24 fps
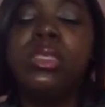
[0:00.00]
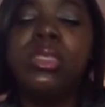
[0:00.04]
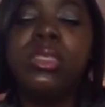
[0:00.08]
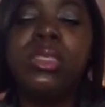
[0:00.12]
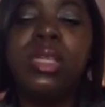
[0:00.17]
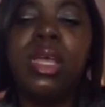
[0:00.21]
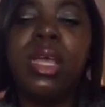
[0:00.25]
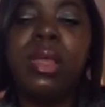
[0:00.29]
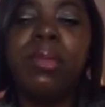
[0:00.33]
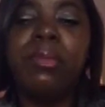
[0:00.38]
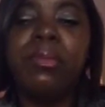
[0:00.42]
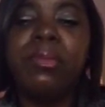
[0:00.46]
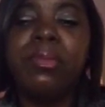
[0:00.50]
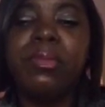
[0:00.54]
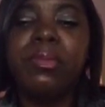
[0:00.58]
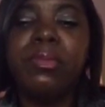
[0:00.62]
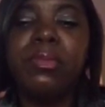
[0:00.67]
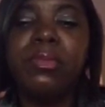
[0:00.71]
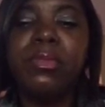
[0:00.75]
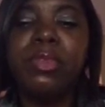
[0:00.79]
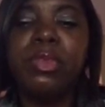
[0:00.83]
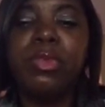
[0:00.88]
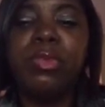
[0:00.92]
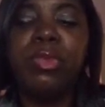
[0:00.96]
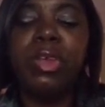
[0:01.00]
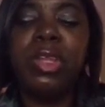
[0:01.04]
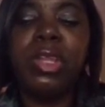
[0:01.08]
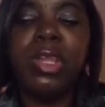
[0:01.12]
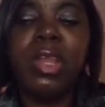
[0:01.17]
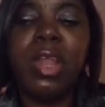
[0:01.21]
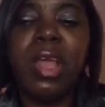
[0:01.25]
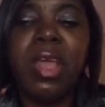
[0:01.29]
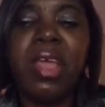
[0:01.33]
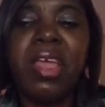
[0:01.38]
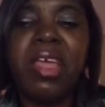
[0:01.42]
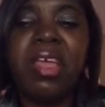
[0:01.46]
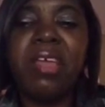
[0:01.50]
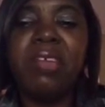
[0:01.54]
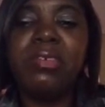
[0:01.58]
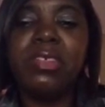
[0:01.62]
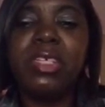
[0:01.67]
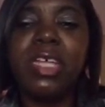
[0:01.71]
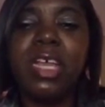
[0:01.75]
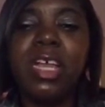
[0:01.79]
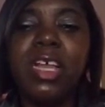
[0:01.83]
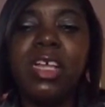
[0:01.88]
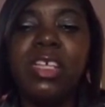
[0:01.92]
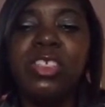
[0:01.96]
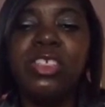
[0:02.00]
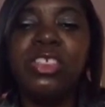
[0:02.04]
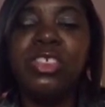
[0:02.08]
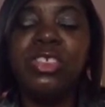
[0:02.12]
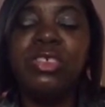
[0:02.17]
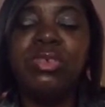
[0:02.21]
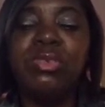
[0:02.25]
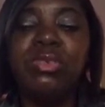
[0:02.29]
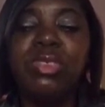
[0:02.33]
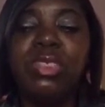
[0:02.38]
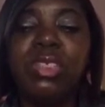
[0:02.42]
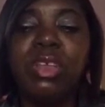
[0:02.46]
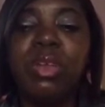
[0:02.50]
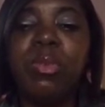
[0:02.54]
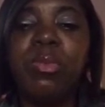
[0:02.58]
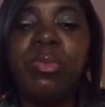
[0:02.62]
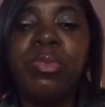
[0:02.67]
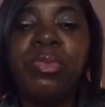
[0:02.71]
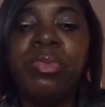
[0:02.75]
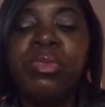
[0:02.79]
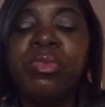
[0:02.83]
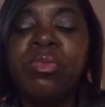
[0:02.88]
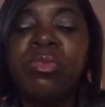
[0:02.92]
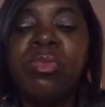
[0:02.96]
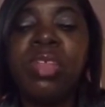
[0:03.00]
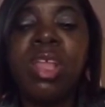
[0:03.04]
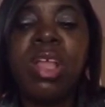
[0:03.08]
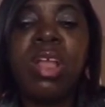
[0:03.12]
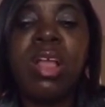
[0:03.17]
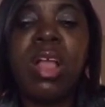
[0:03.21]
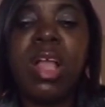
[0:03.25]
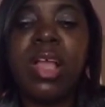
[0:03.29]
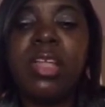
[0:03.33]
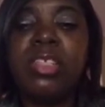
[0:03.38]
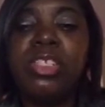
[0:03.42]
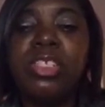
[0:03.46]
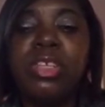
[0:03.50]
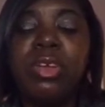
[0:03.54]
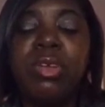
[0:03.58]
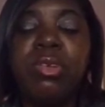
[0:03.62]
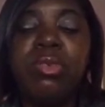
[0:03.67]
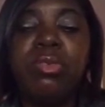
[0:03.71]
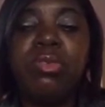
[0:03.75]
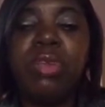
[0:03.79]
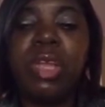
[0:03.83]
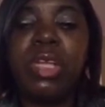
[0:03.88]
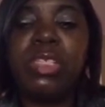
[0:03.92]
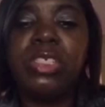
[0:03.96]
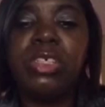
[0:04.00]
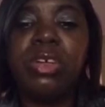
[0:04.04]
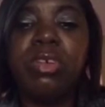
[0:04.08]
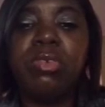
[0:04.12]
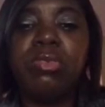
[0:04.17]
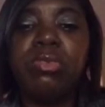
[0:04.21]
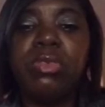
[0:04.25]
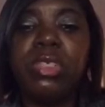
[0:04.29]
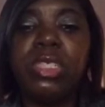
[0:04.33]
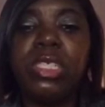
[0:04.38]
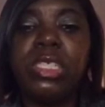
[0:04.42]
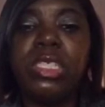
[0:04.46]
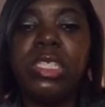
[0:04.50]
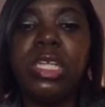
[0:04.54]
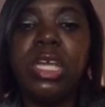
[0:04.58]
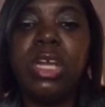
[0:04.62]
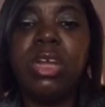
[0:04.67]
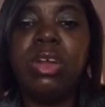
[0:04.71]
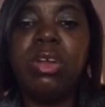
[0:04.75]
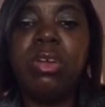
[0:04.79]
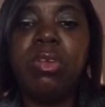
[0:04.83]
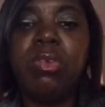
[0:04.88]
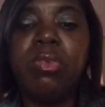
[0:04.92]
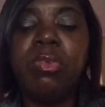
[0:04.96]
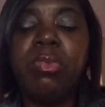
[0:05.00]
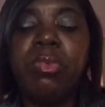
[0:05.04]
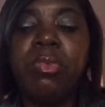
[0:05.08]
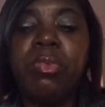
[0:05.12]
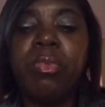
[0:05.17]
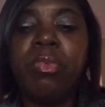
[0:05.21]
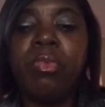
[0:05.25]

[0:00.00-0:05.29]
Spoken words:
It's not the one that I have ties to, so I don't really know.